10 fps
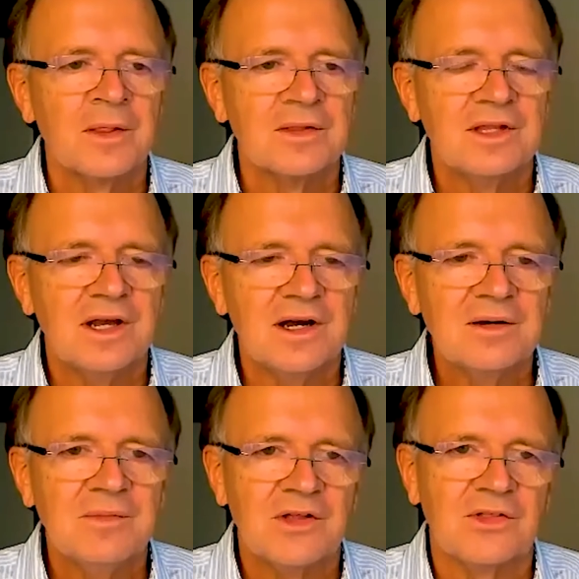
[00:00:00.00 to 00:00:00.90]
The other
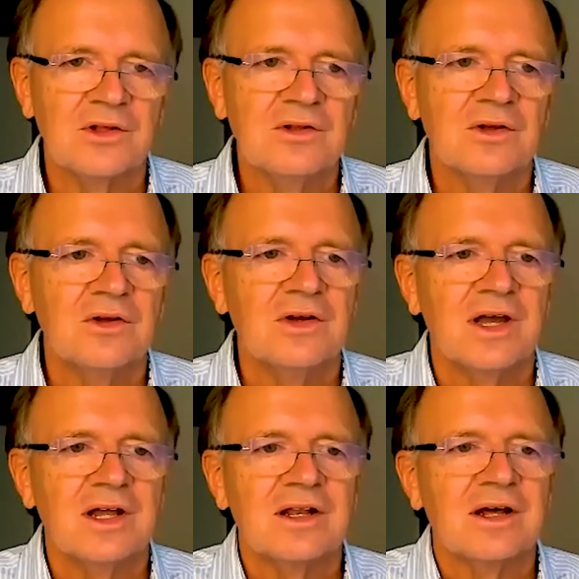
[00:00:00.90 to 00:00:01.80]
method,
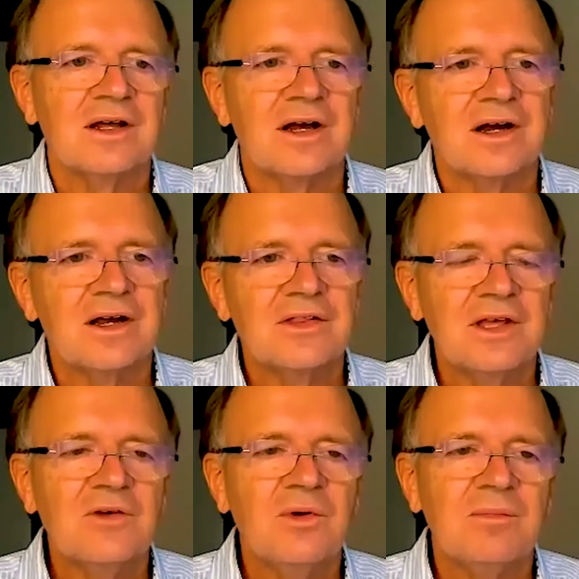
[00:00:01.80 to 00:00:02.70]
and I
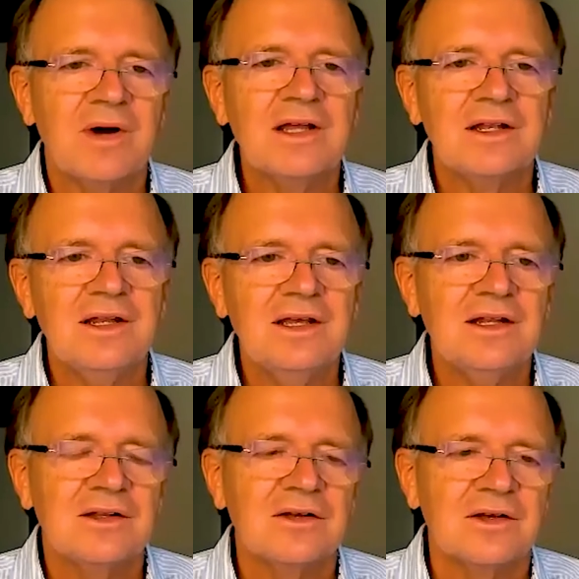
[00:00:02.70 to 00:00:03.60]
think we might need